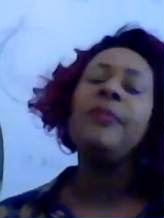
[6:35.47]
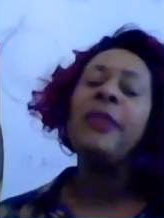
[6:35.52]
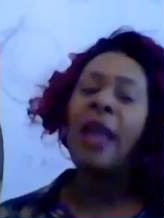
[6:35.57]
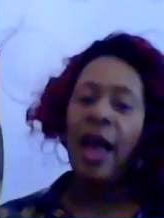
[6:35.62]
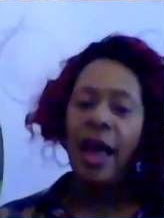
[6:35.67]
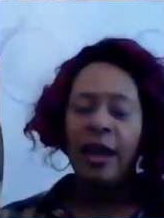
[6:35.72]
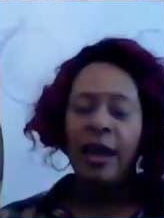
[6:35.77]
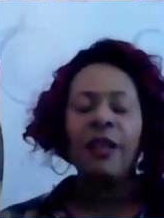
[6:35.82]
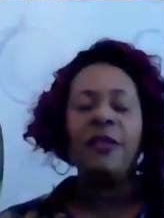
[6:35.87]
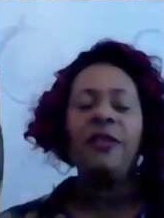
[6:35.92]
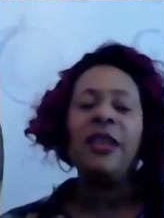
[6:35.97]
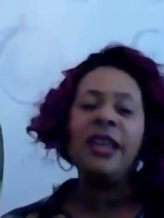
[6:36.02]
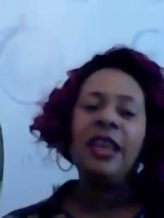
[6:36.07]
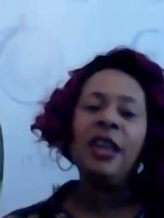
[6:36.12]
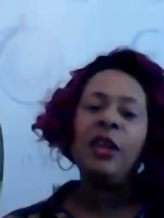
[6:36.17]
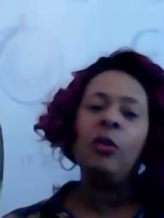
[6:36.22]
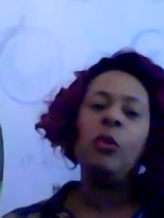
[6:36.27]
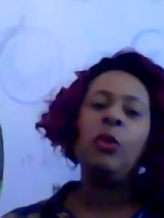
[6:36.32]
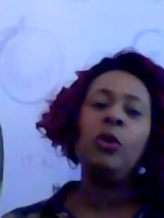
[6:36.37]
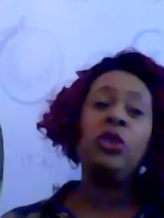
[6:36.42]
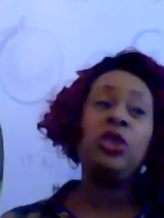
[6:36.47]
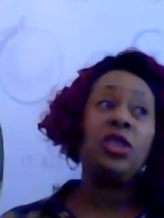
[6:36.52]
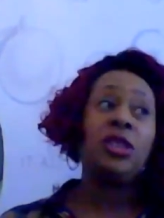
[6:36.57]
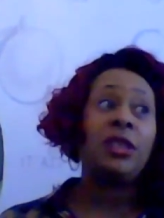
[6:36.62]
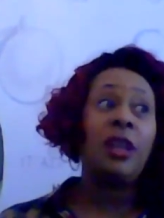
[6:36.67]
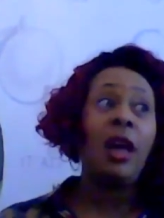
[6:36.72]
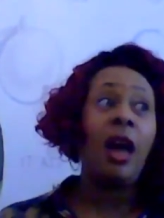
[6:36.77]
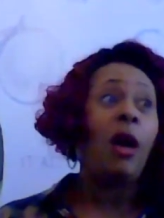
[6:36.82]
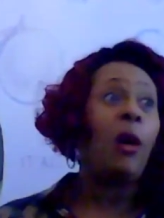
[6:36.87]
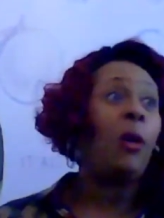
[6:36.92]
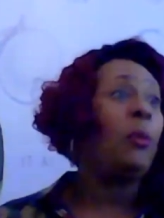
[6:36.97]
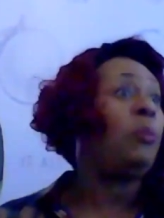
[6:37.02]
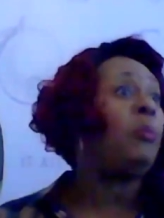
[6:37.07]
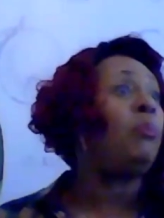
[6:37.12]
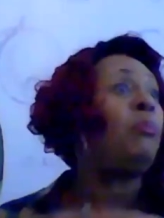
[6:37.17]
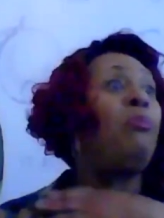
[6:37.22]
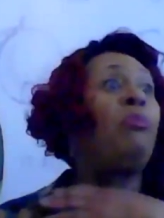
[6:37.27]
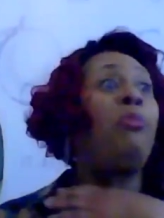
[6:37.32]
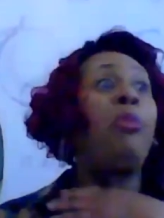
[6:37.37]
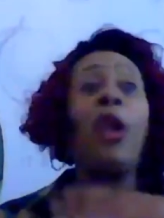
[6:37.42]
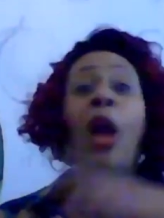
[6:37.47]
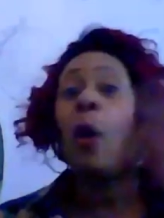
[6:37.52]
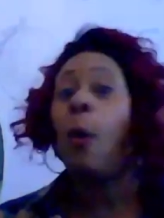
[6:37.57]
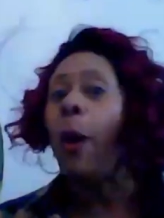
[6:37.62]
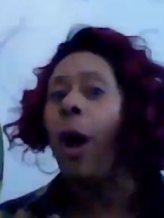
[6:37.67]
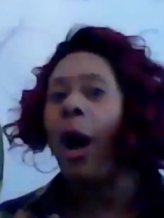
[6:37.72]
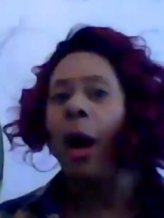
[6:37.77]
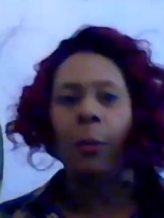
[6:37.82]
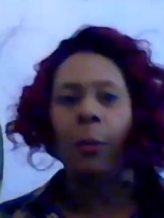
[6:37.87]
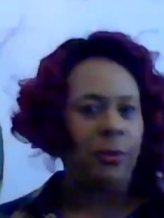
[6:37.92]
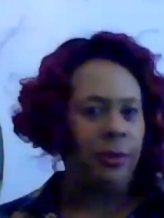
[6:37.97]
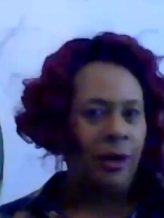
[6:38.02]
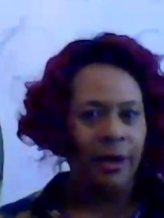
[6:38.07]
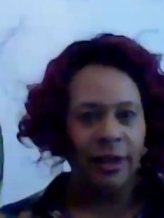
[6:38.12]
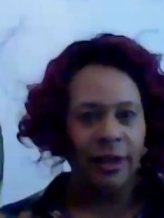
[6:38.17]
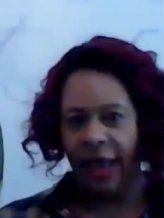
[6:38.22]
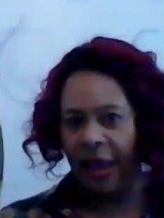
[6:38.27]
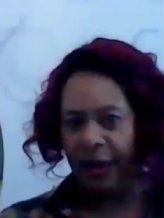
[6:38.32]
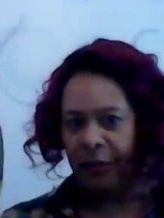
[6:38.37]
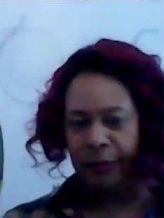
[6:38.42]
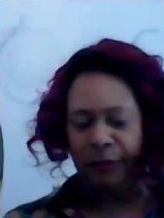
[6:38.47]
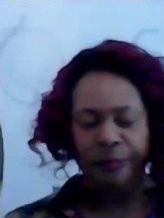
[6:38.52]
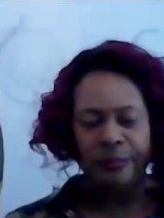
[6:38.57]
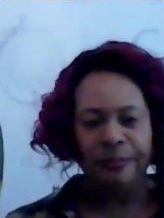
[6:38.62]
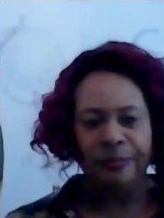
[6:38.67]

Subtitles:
And I think it will just blow up again.